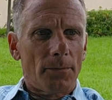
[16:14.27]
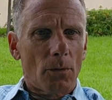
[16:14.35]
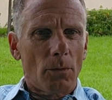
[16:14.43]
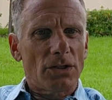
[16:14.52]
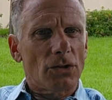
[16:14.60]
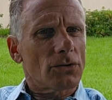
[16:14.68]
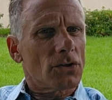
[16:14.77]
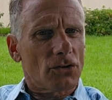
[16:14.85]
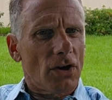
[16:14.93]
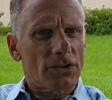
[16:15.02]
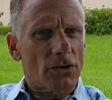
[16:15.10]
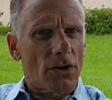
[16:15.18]
We chose the
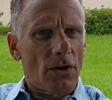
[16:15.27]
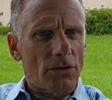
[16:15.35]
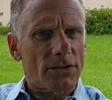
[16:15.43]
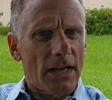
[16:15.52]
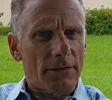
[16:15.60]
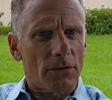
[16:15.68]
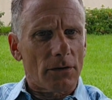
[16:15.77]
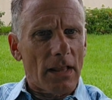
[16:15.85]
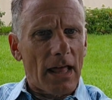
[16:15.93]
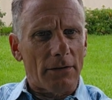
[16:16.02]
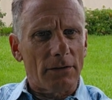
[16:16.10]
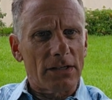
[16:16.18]
Treasure Coast after a
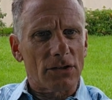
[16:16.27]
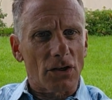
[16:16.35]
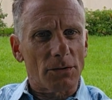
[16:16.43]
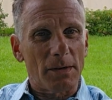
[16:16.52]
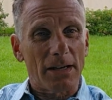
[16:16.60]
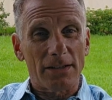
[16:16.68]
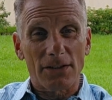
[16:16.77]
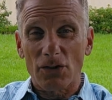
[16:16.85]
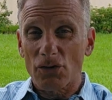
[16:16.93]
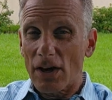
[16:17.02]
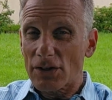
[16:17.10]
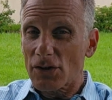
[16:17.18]
lot of research because the
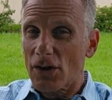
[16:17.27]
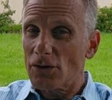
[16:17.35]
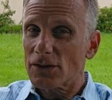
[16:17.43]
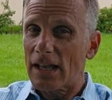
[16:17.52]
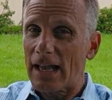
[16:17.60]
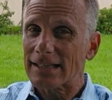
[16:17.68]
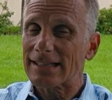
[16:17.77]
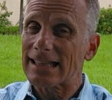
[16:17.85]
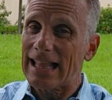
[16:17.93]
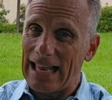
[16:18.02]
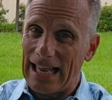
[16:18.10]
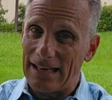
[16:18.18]
Treasure Coast has
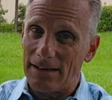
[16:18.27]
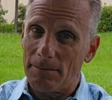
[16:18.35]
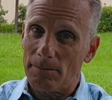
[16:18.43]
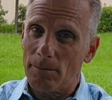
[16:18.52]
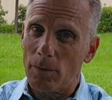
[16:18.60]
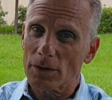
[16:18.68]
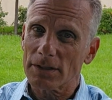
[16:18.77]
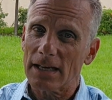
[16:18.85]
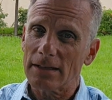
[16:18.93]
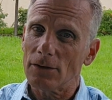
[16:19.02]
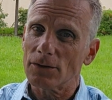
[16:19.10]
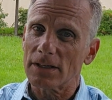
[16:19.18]
land. Port
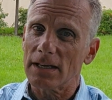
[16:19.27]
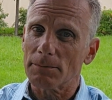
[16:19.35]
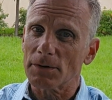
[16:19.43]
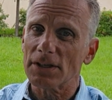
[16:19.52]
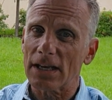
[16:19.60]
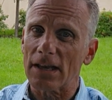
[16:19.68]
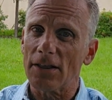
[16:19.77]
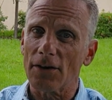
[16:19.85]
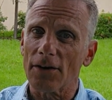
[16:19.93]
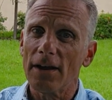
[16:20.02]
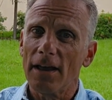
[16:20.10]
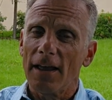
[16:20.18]
St. Lucie in
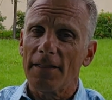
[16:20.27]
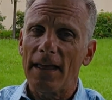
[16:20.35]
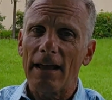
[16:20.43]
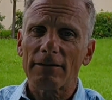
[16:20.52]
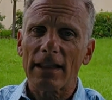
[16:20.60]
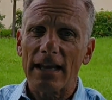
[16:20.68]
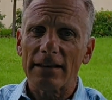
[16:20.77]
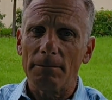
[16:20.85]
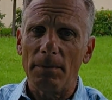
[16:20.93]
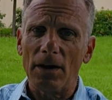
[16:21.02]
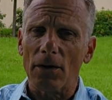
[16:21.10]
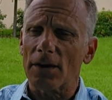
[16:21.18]
particular, they have land to
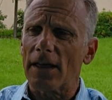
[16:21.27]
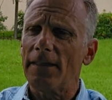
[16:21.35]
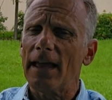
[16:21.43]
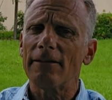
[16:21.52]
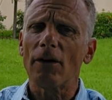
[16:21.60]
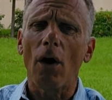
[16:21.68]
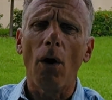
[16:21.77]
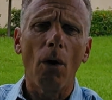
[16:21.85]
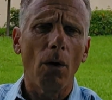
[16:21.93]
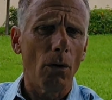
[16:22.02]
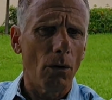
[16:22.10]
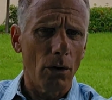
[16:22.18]
build, and they have a
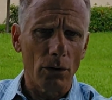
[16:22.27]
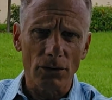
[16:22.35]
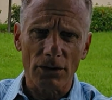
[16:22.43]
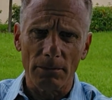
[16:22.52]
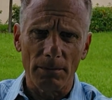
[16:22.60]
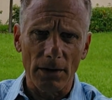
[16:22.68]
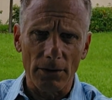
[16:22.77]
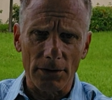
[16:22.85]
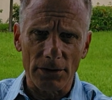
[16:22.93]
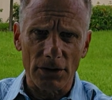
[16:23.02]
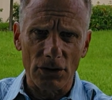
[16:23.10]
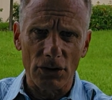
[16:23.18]
whole host of
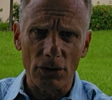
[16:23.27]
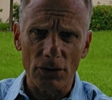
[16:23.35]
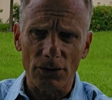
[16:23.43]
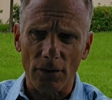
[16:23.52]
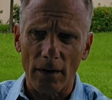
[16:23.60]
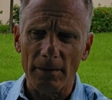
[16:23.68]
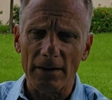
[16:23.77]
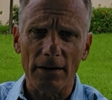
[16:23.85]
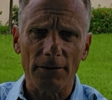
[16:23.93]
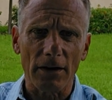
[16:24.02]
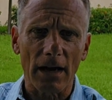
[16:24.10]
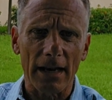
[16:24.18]
builders to choose from in
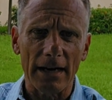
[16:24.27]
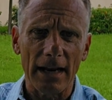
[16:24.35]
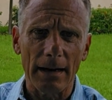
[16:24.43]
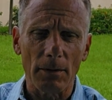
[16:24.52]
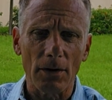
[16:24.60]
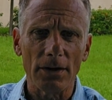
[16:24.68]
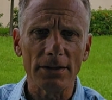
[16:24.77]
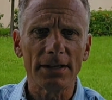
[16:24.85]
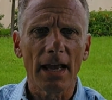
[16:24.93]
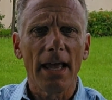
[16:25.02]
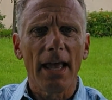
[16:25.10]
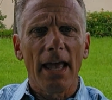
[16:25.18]
different kind of neighborhoods.
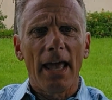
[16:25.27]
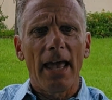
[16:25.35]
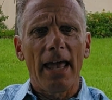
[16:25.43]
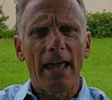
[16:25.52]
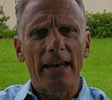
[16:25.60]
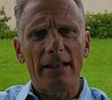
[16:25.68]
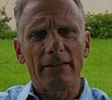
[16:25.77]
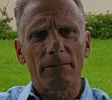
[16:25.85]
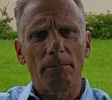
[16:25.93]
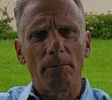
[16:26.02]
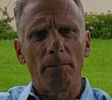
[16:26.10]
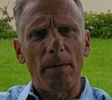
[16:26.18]
And
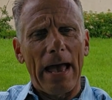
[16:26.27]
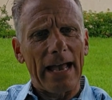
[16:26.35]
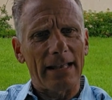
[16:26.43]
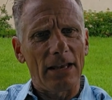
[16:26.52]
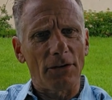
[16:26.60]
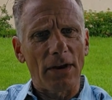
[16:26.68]
it's back near